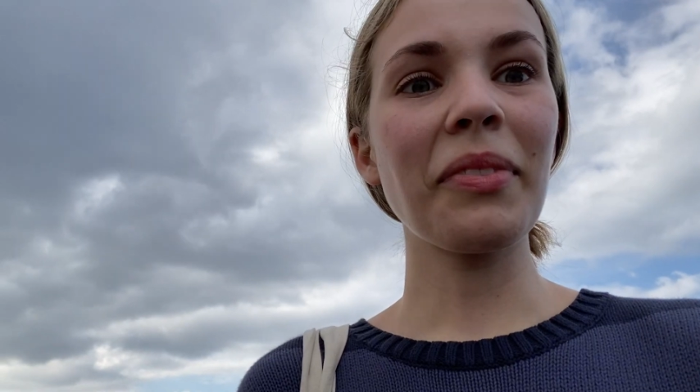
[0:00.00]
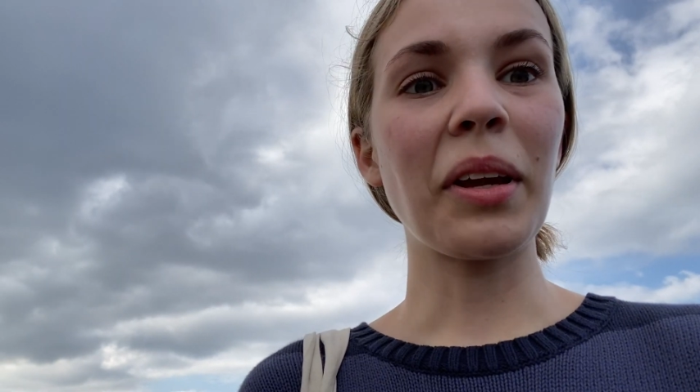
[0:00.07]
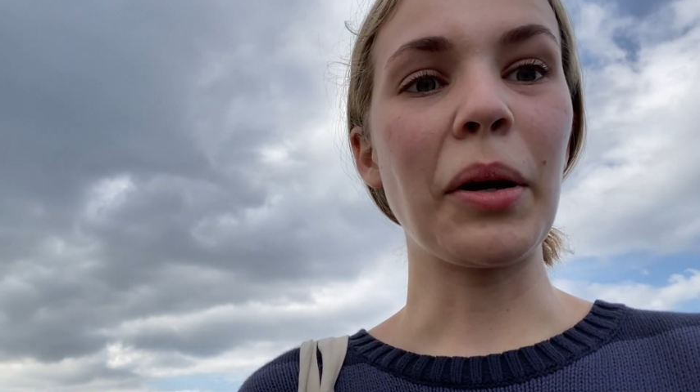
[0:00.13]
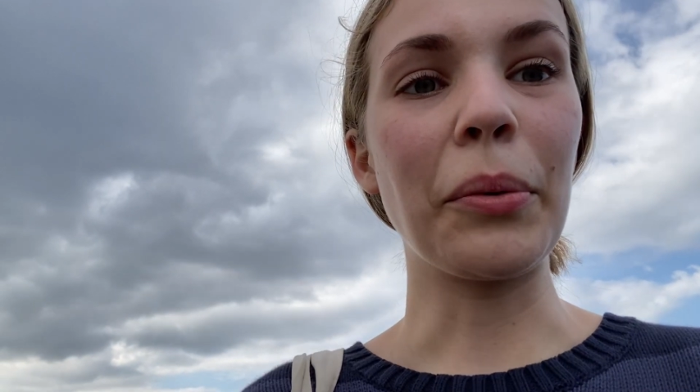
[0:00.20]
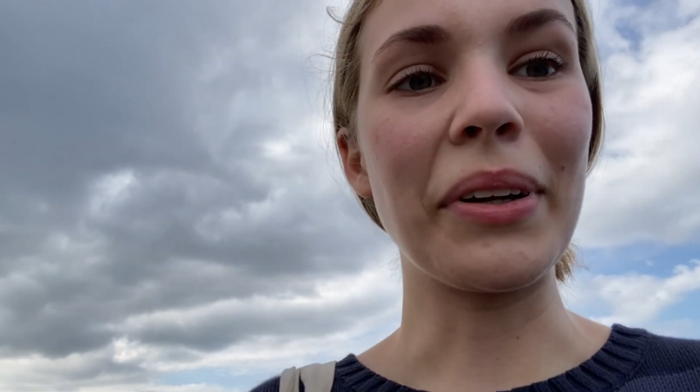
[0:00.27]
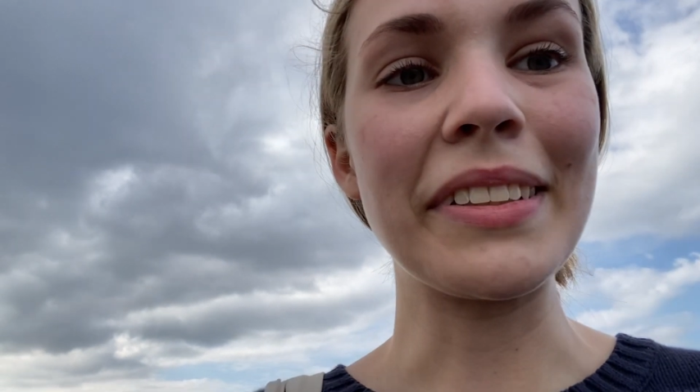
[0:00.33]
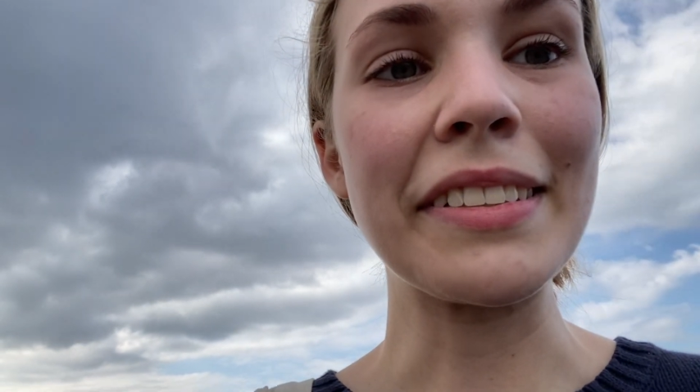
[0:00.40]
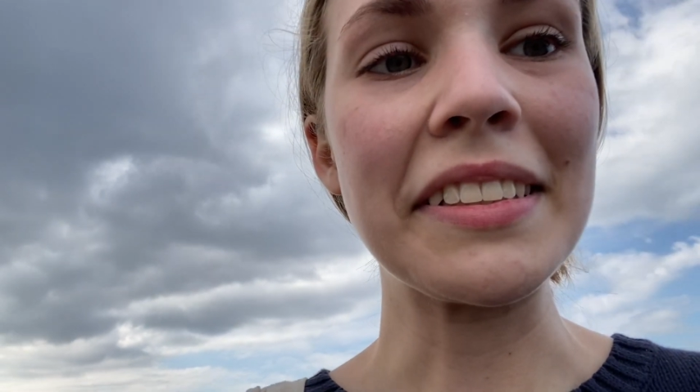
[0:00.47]
I
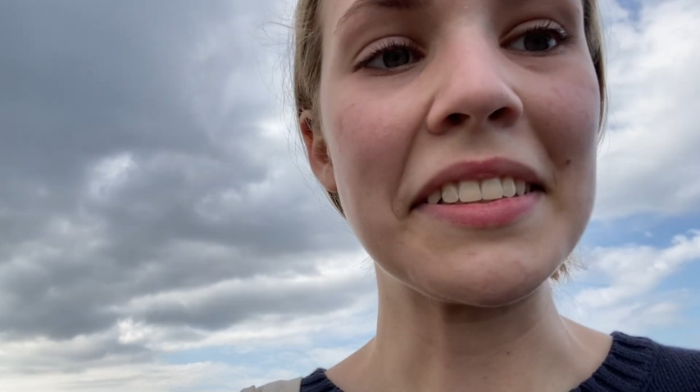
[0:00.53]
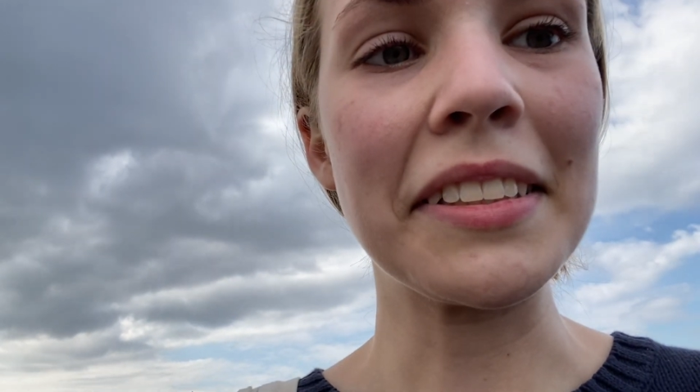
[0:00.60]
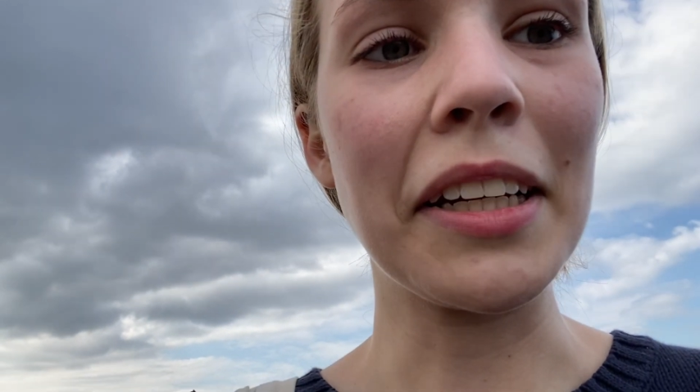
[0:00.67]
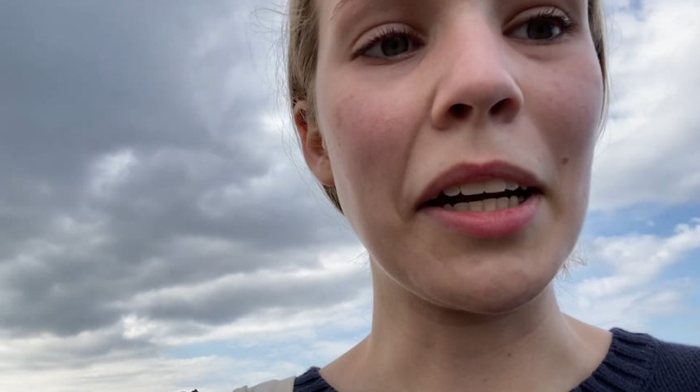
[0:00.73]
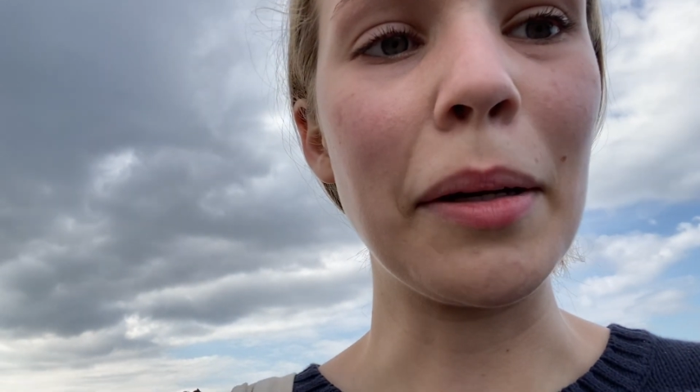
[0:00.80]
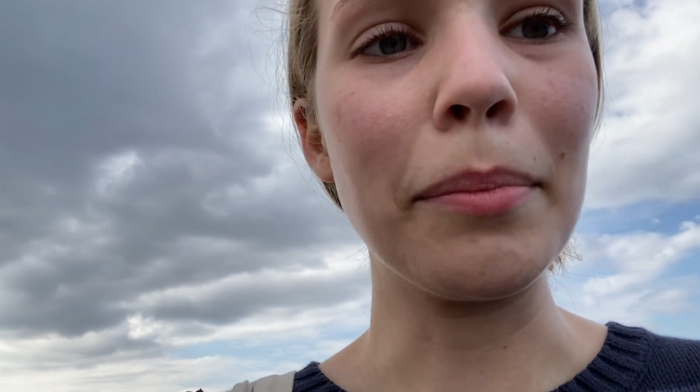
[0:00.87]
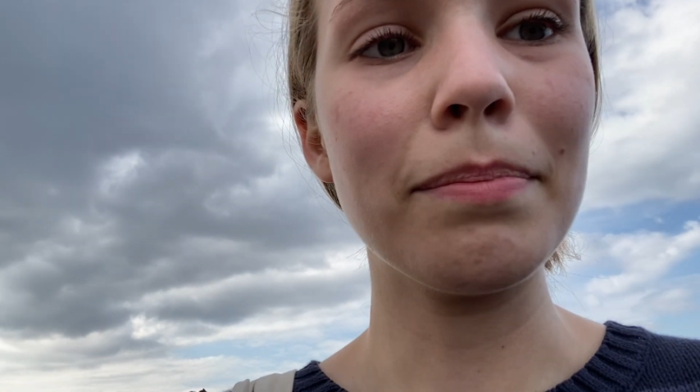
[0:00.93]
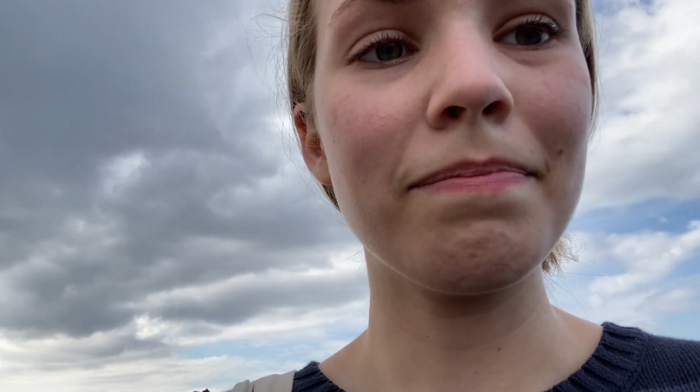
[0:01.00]
went to the
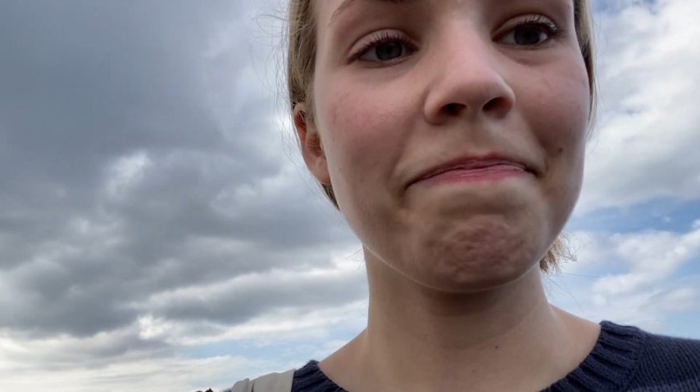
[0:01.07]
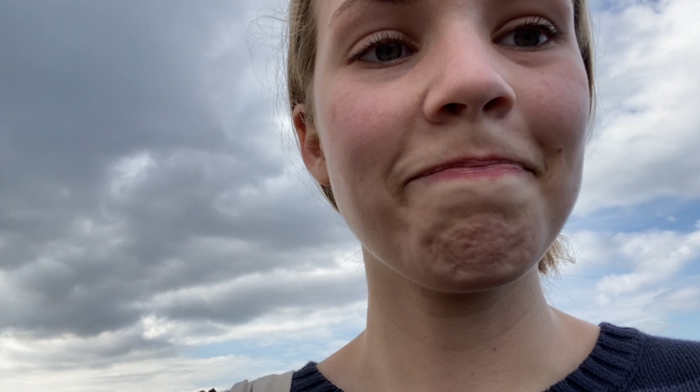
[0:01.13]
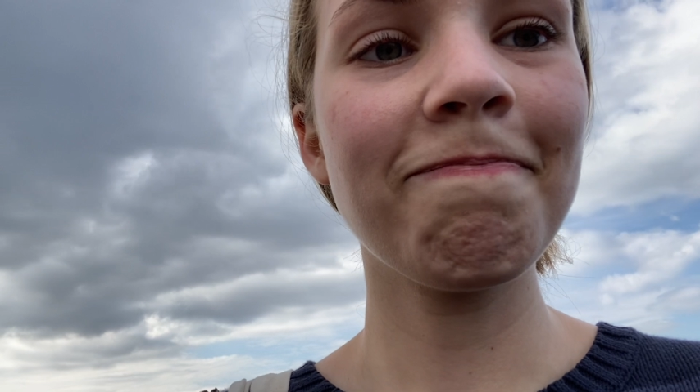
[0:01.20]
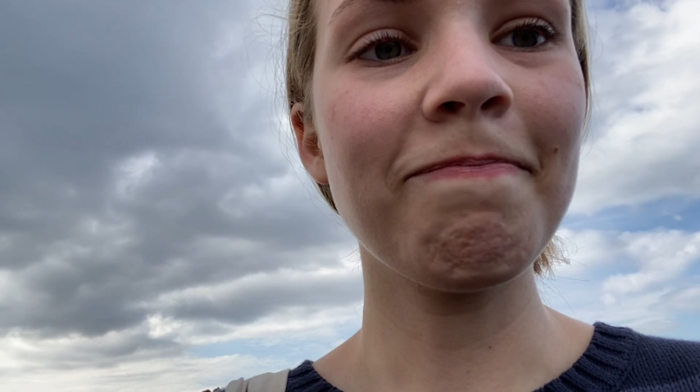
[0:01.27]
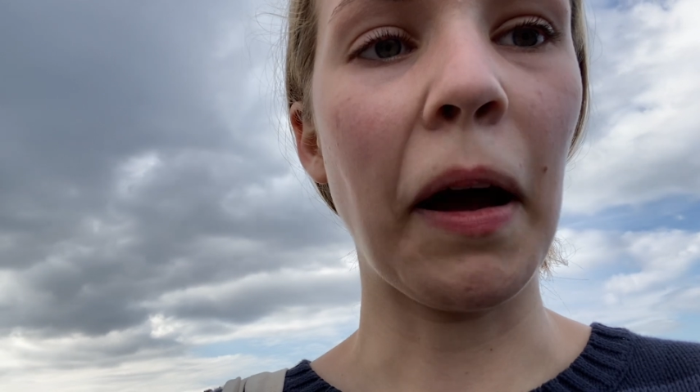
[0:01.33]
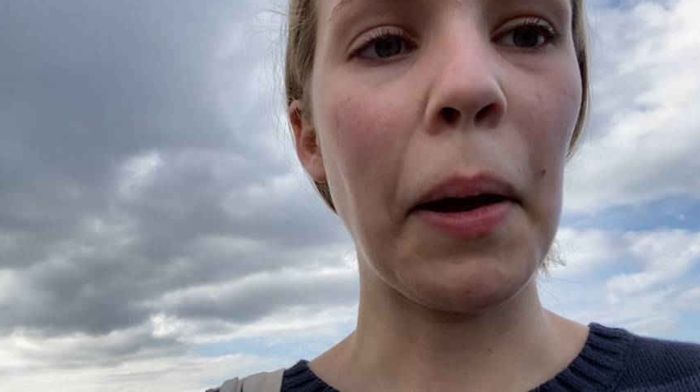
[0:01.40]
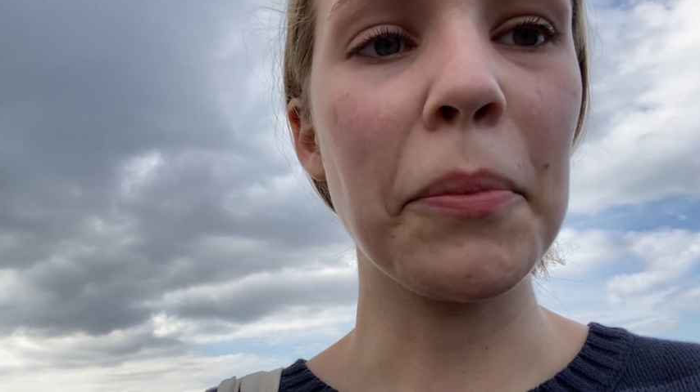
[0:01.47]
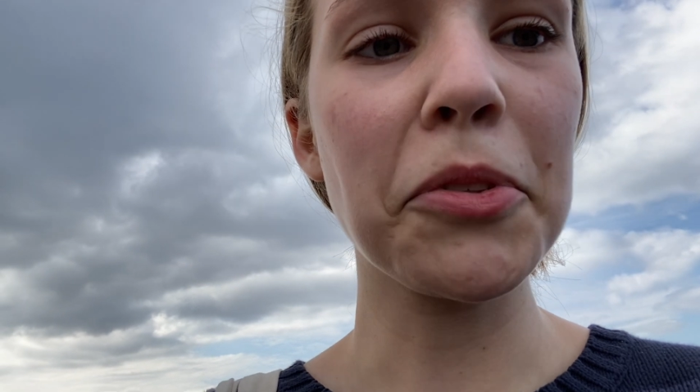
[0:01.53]
top.
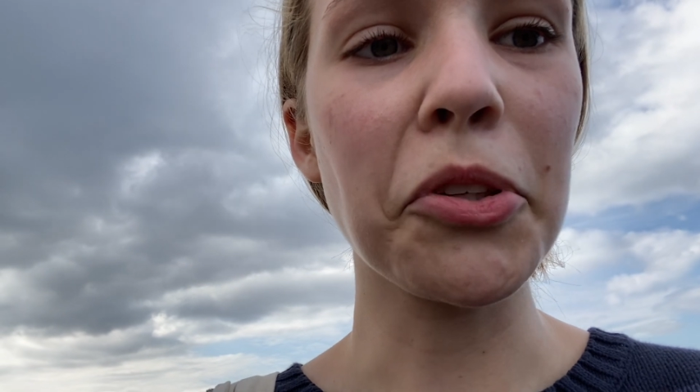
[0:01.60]
I'm